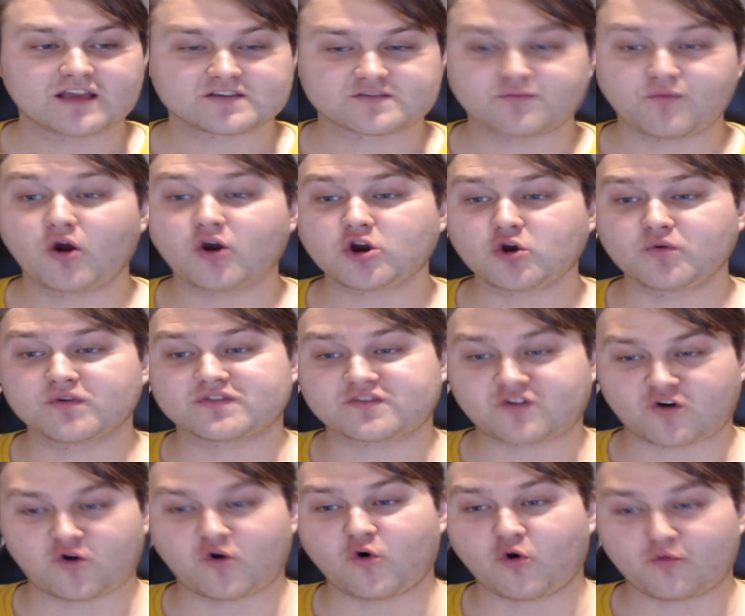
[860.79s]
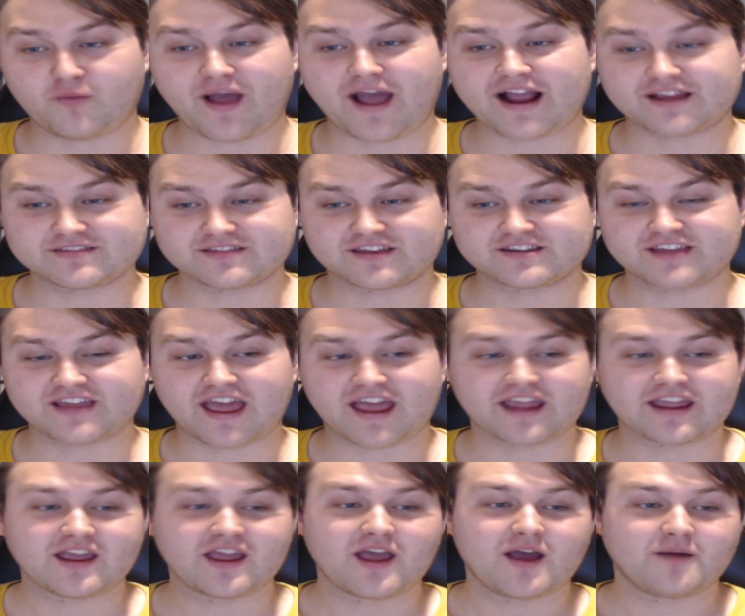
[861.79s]
Smoker was cool back in the
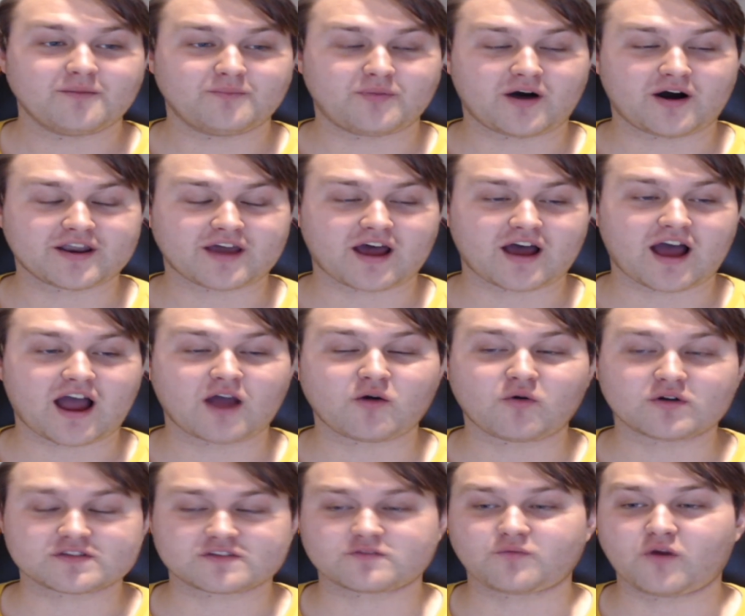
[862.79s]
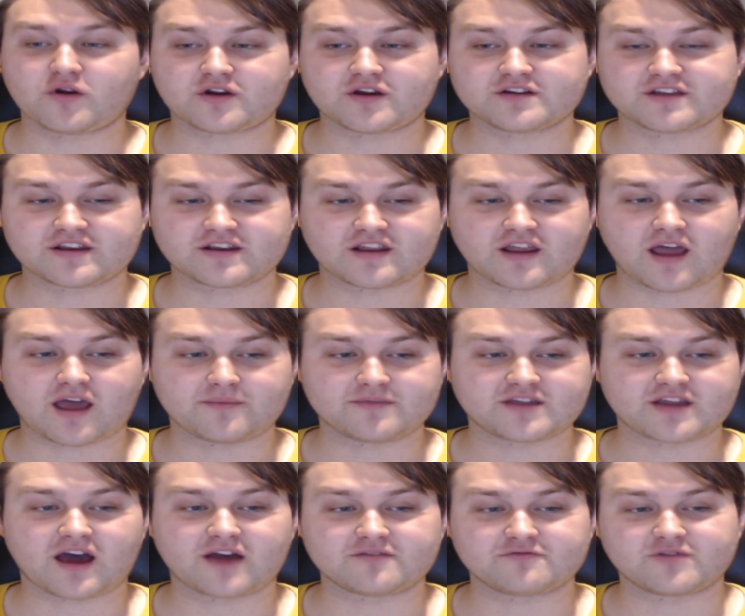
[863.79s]
day, but I want Smoker
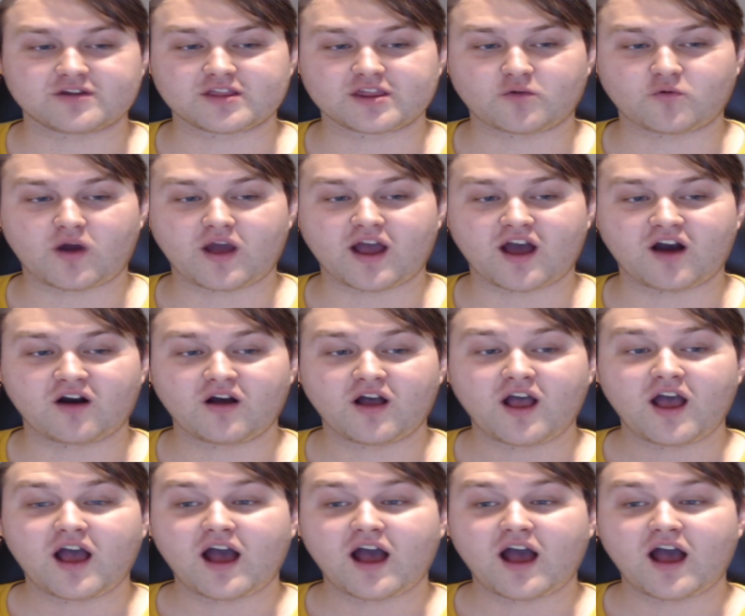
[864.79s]
done really well.